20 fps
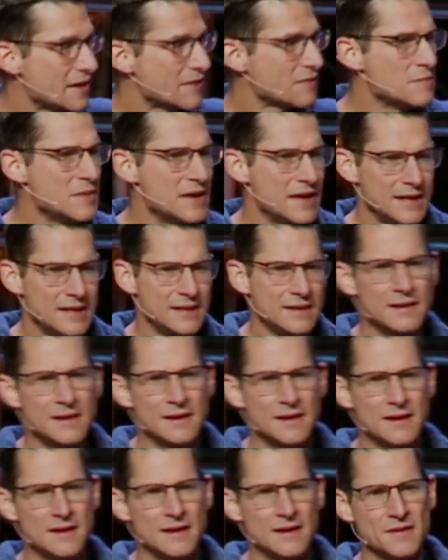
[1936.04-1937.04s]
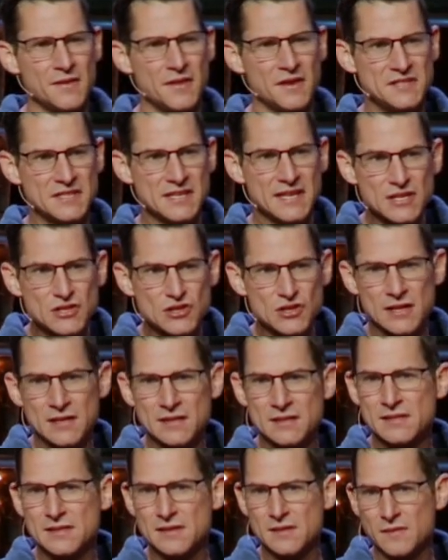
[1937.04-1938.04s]
of men the
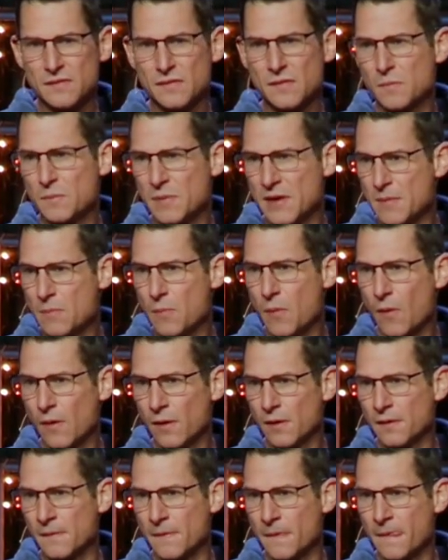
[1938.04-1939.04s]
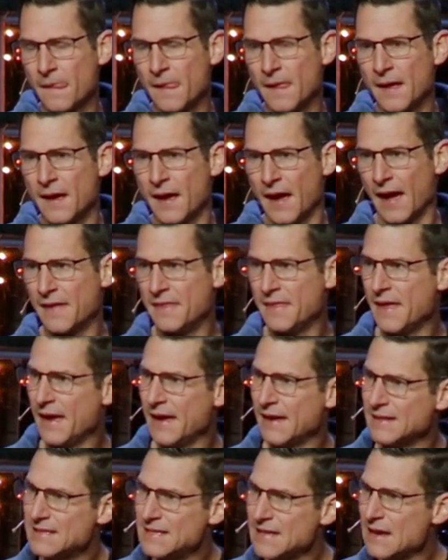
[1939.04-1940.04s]
teachings of people and
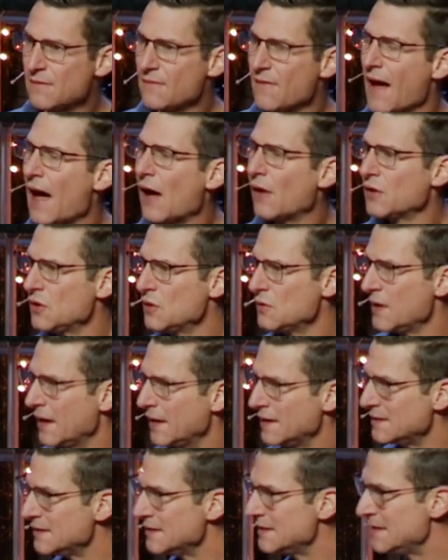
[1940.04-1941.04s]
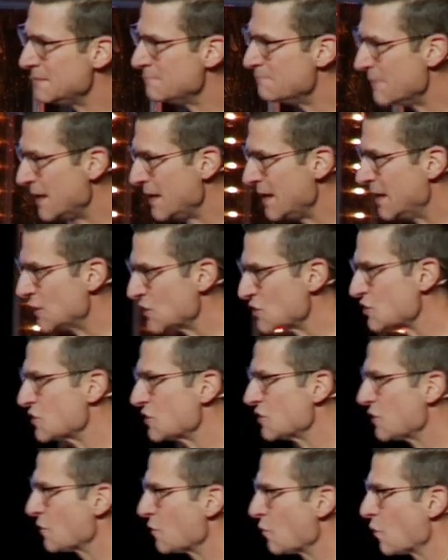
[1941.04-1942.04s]
they devalued and
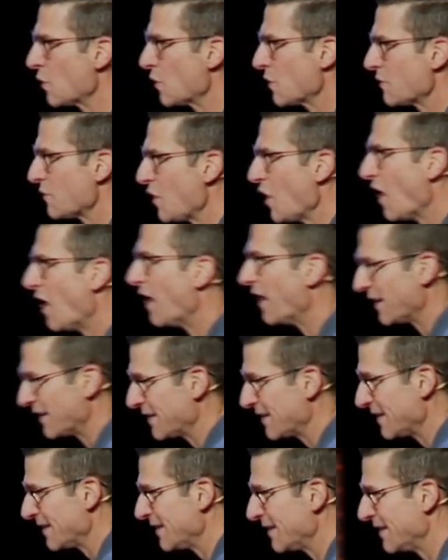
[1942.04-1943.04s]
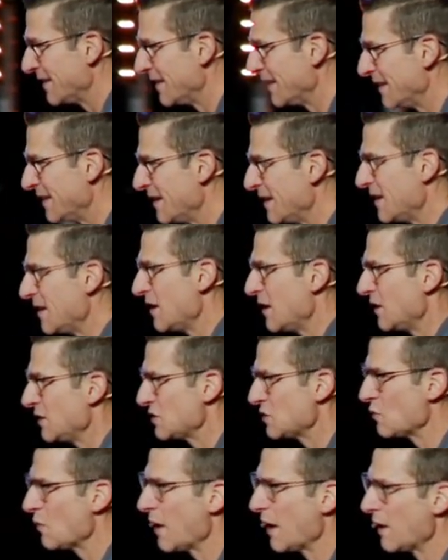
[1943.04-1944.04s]
diminished the Word of God
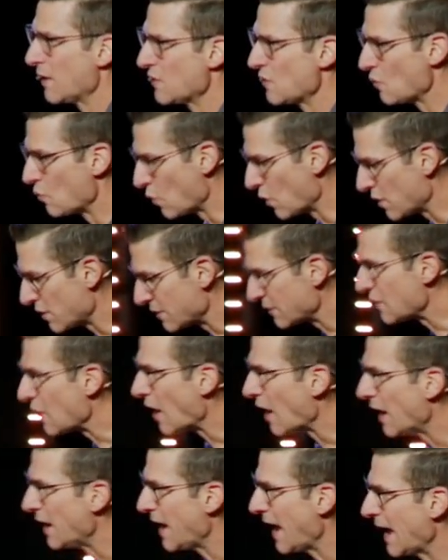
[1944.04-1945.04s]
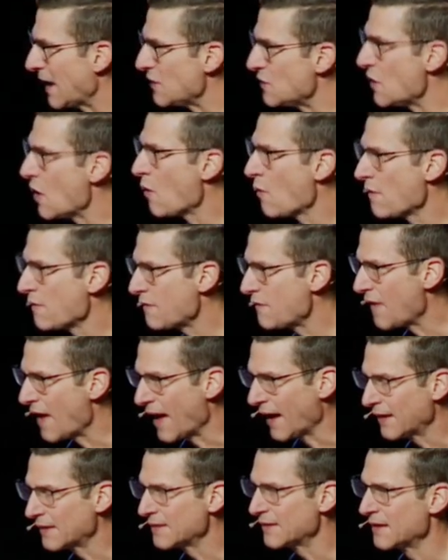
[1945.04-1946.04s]
to where the Word of God had no
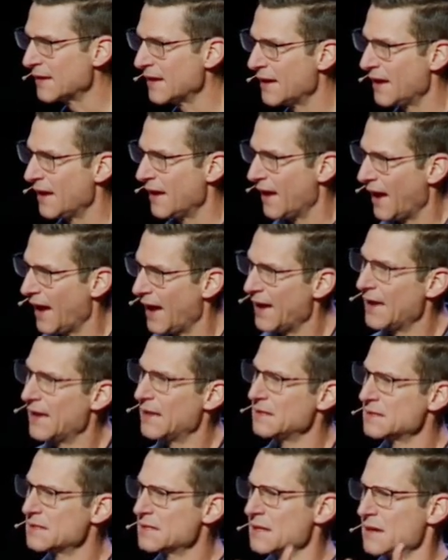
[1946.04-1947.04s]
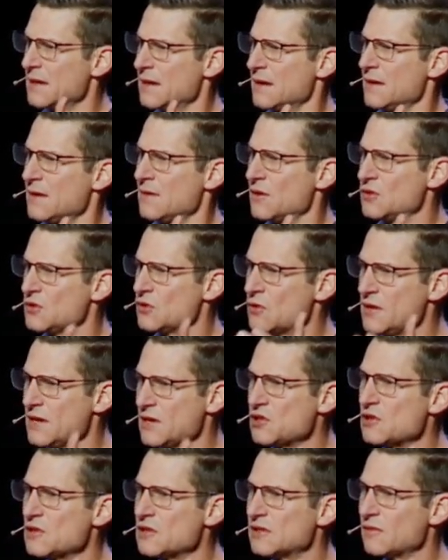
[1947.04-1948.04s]
effect and the
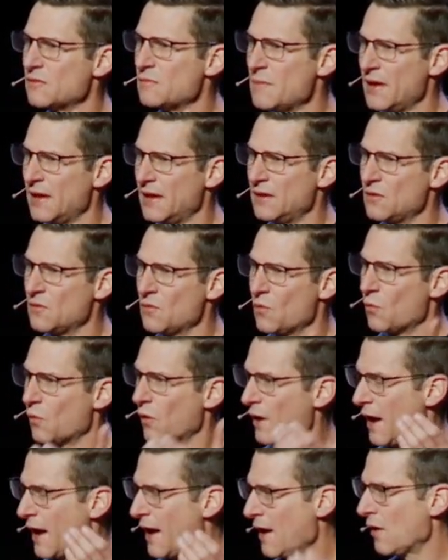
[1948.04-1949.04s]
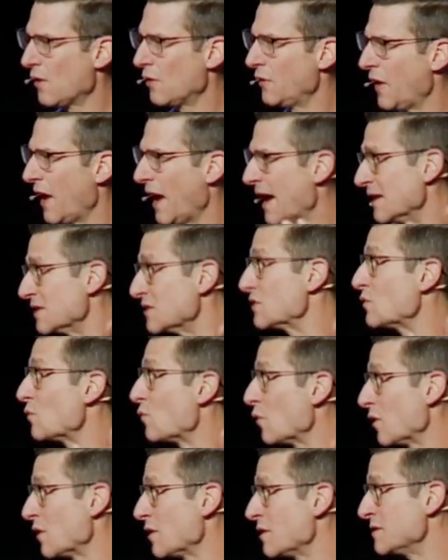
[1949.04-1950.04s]
traditions of men were held as the
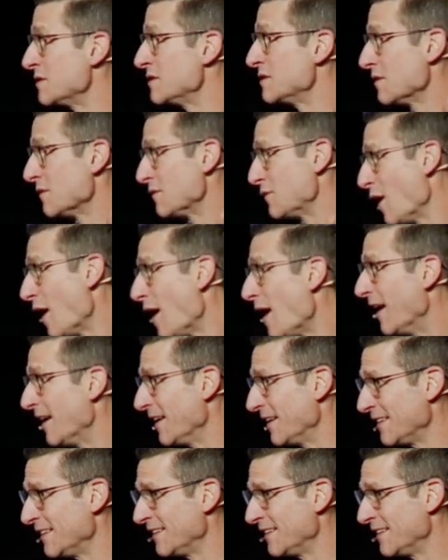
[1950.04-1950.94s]
words of God.